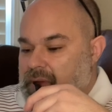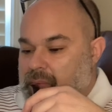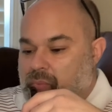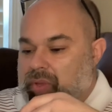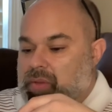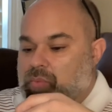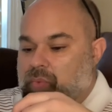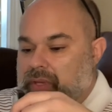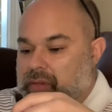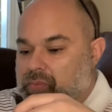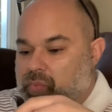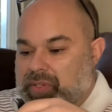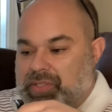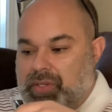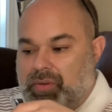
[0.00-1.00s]
And we, we,
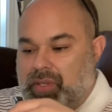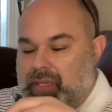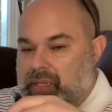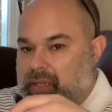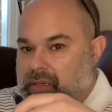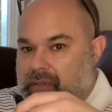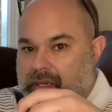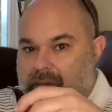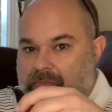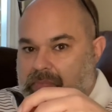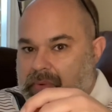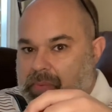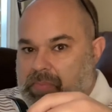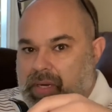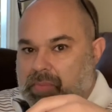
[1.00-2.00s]
we certainly did a,
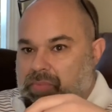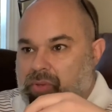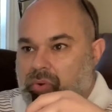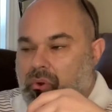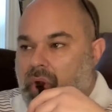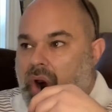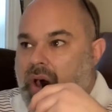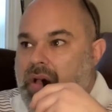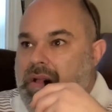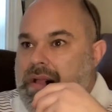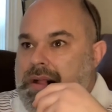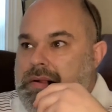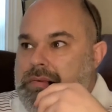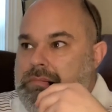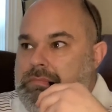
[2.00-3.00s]
a, pub tour.
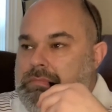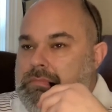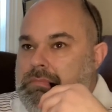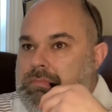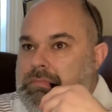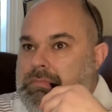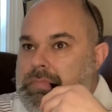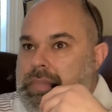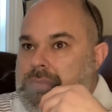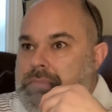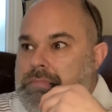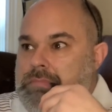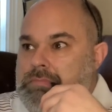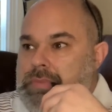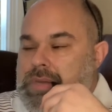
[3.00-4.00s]

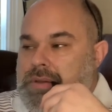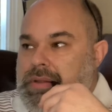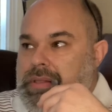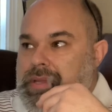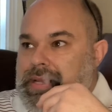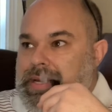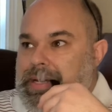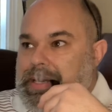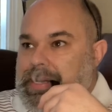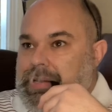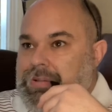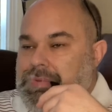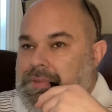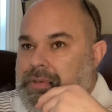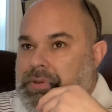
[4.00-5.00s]
Most of the
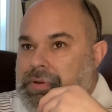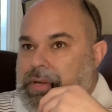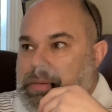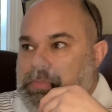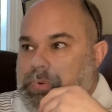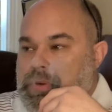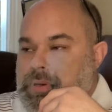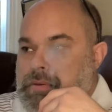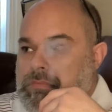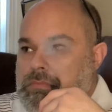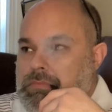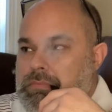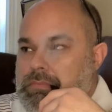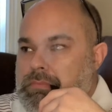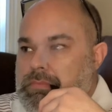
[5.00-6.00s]
guys on the trip were
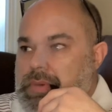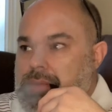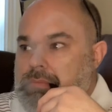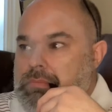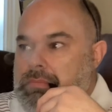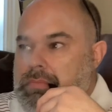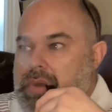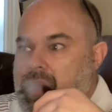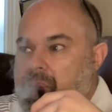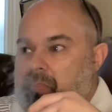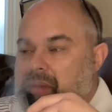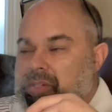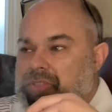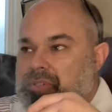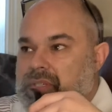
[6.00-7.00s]

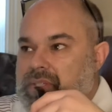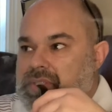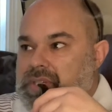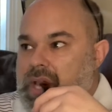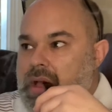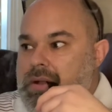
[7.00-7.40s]
beer drinkers.